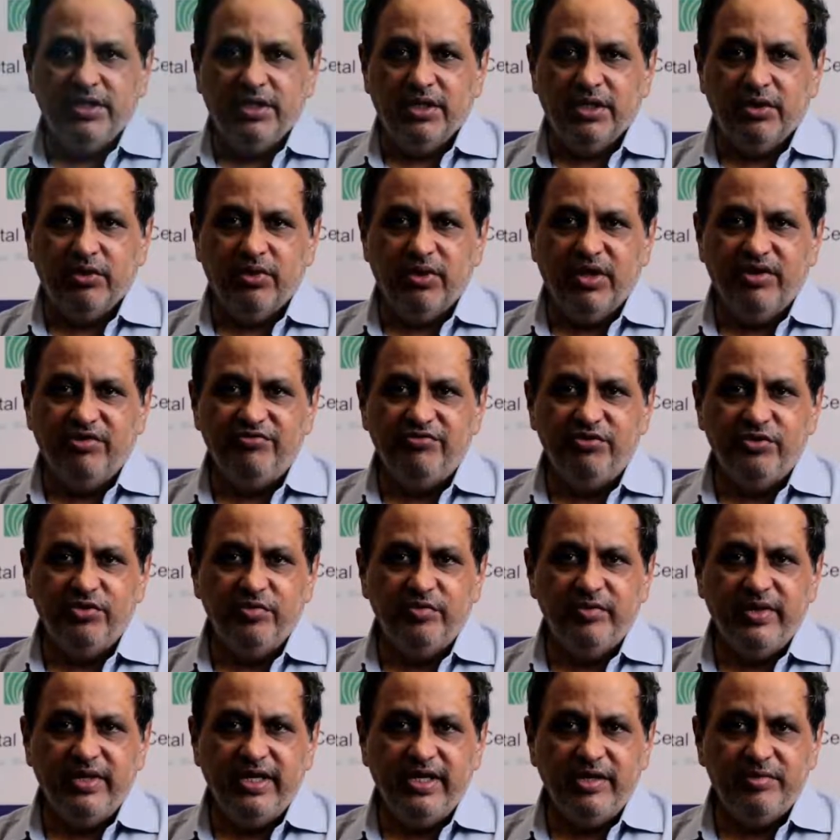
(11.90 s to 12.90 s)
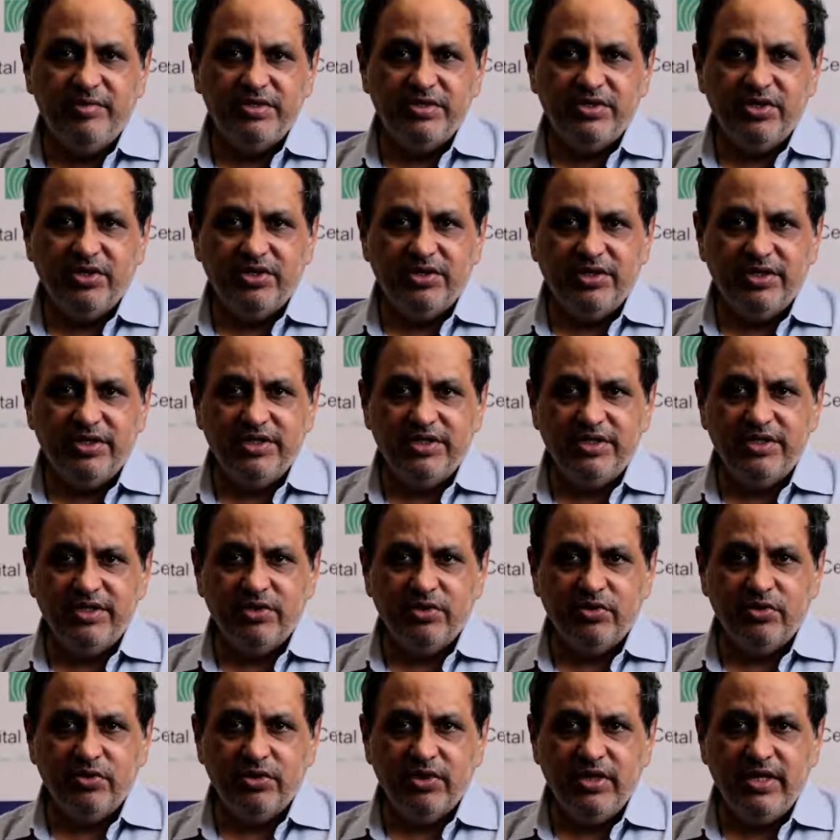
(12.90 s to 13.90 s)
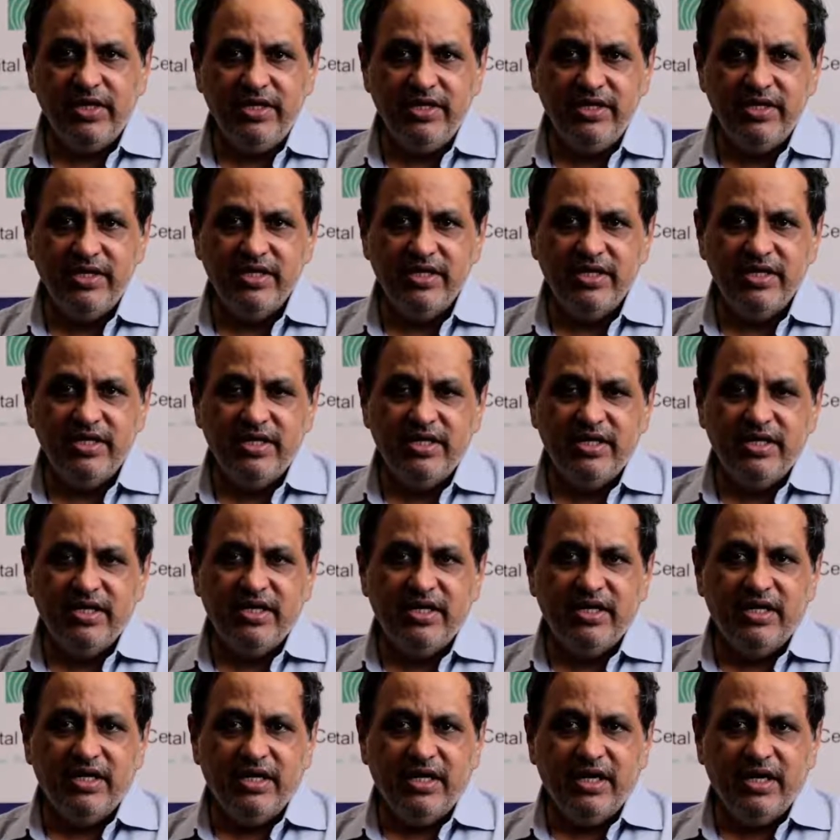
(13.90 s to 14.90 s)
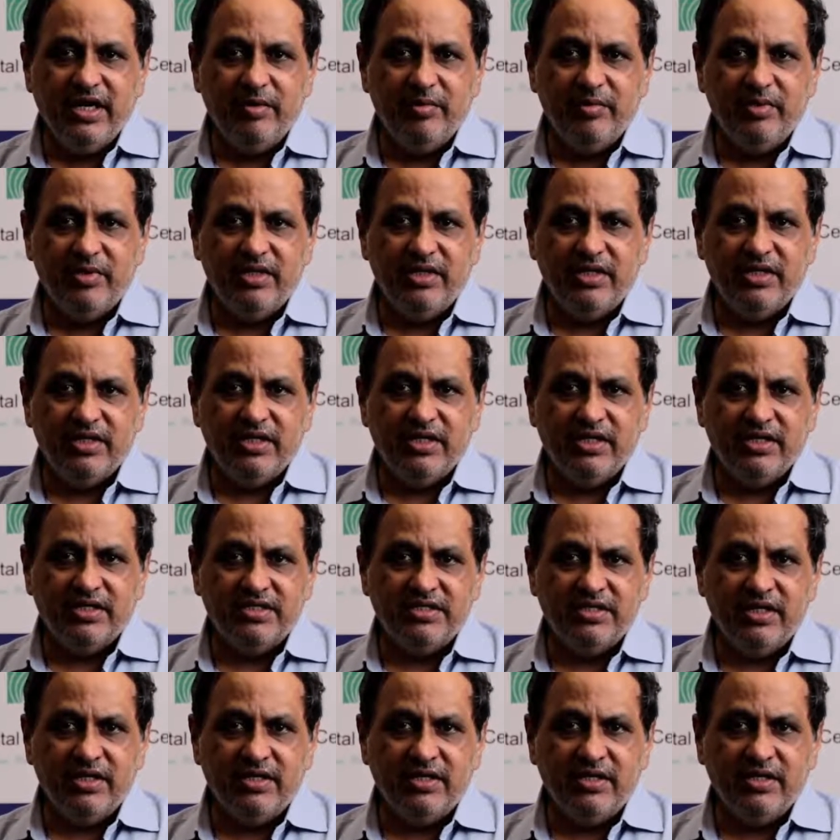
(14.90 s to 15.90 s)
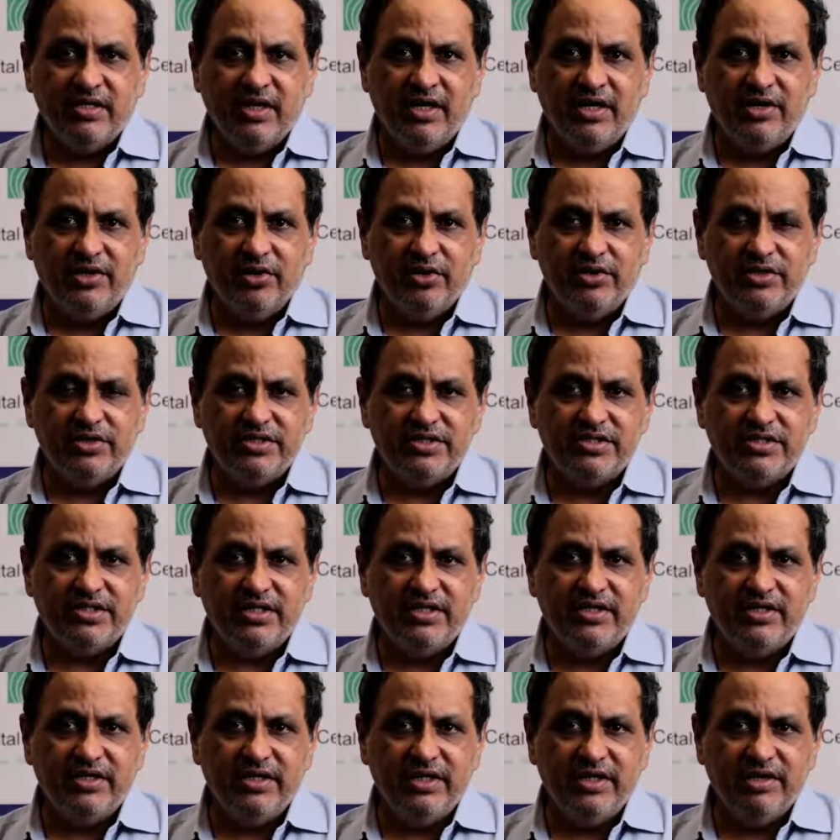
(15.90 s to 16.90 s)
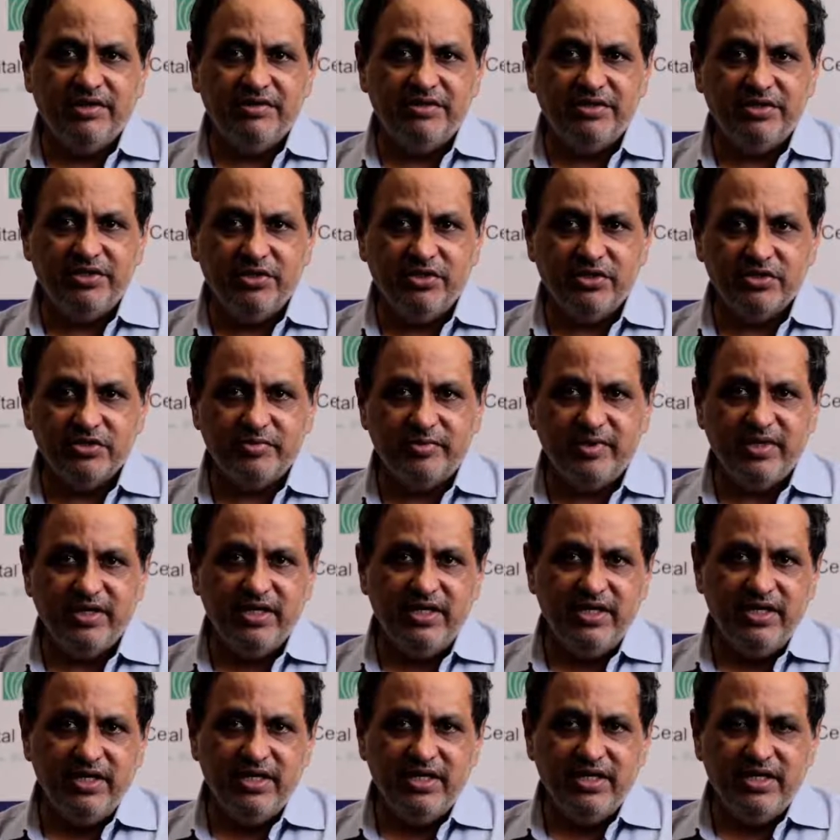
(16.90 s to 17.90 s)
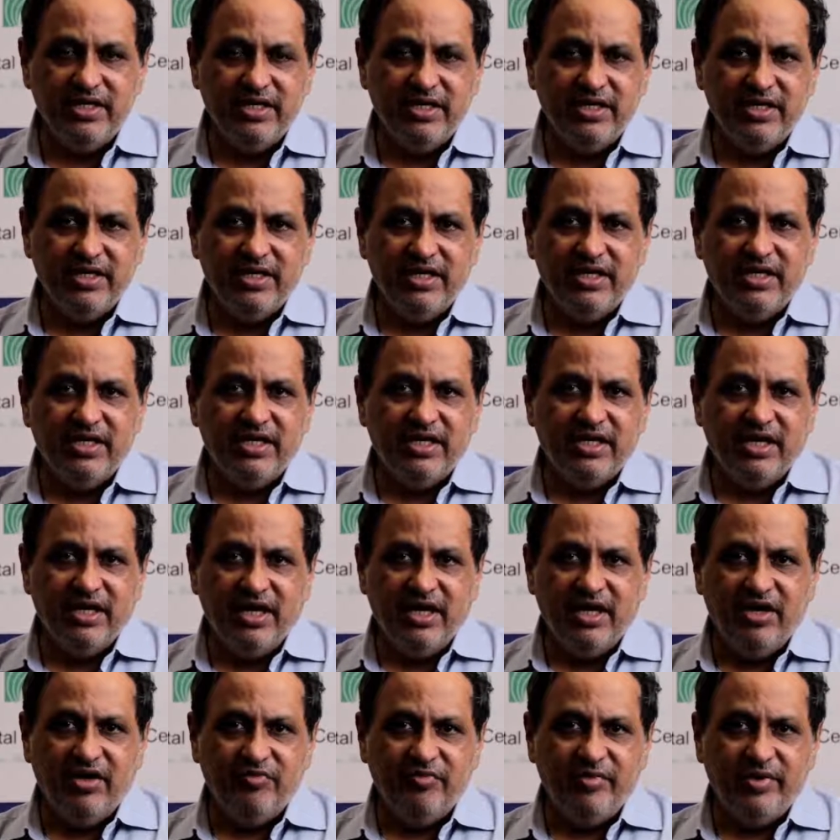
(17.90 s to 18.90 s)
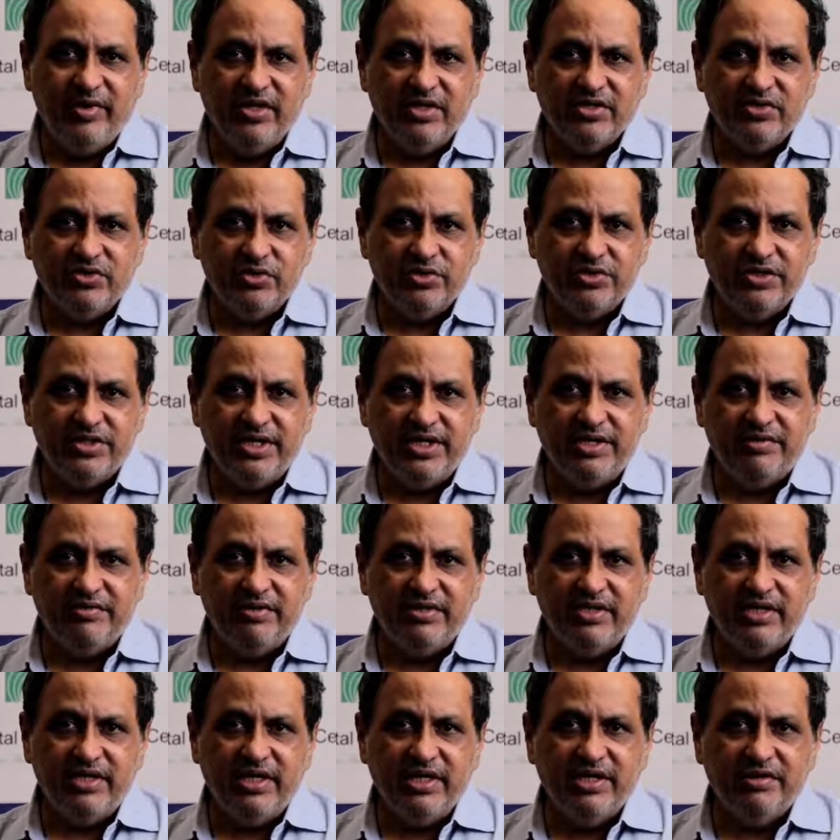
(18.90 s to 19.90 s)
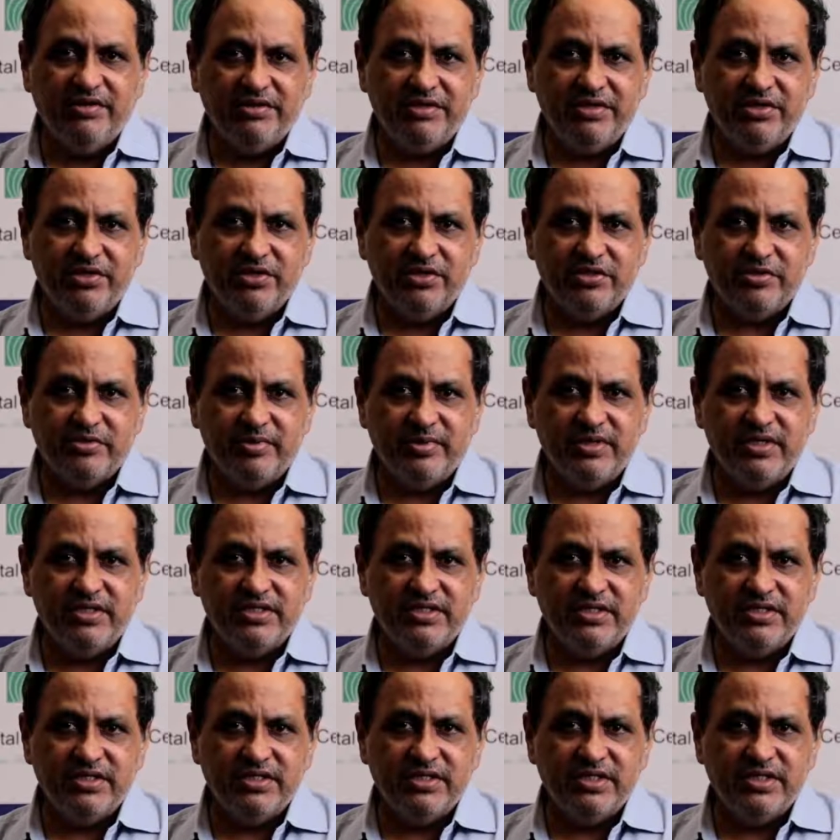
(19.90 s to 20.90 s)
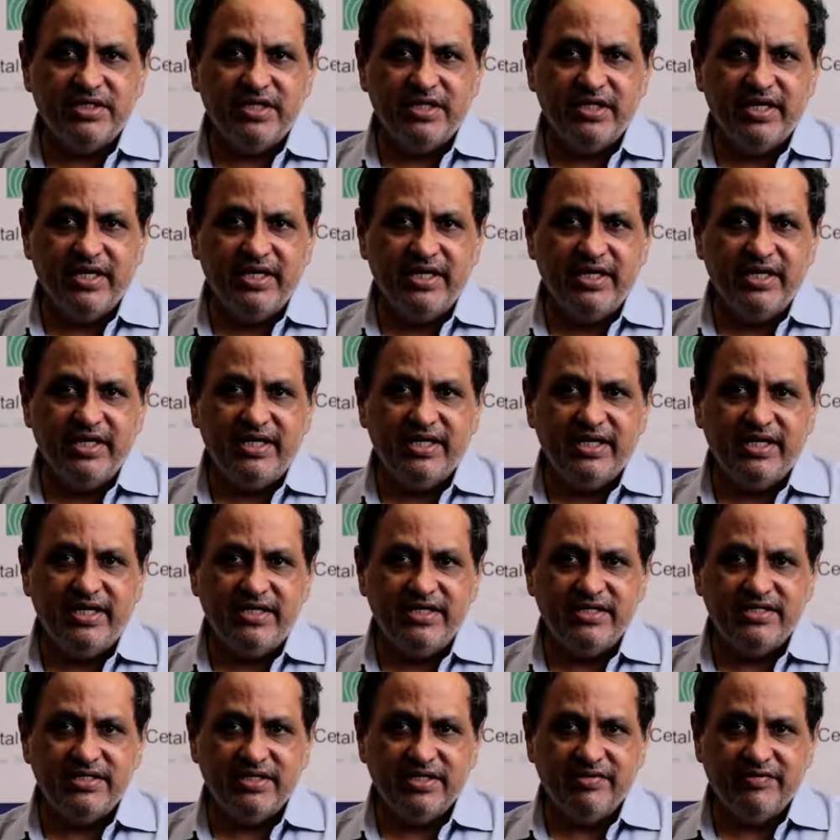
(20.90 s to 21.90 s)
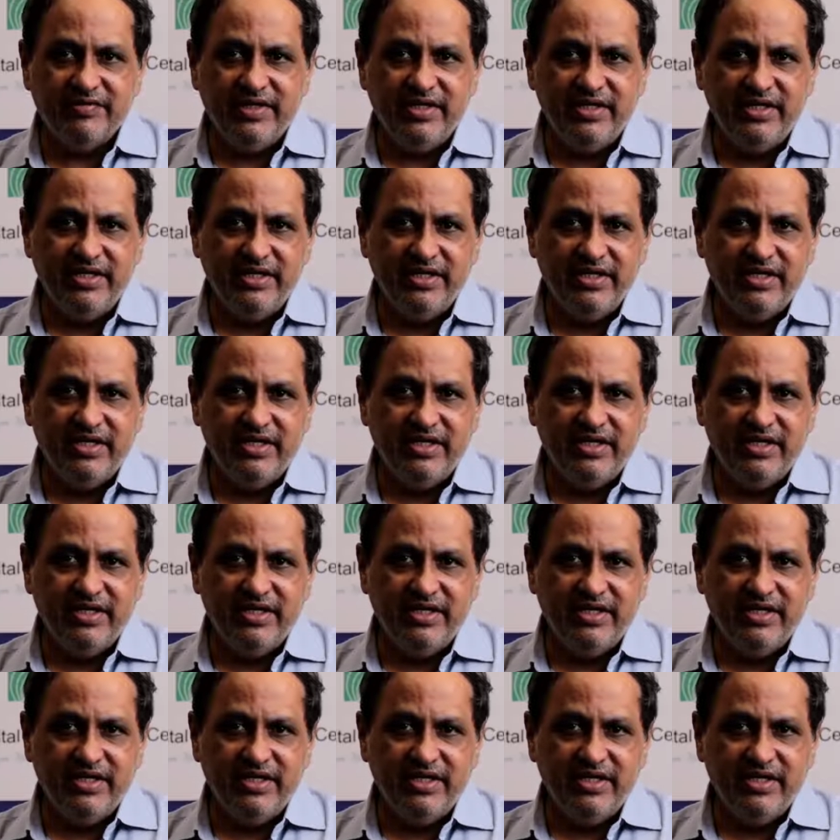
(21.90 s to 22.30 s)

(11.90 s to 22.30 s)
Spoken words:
Good afternoon. My name is Dr. Nitin Gokhale. I am a consultant cardiologist at the Lilavati Hospital. I have been associated with the Lilavati Hospital since the year 1997.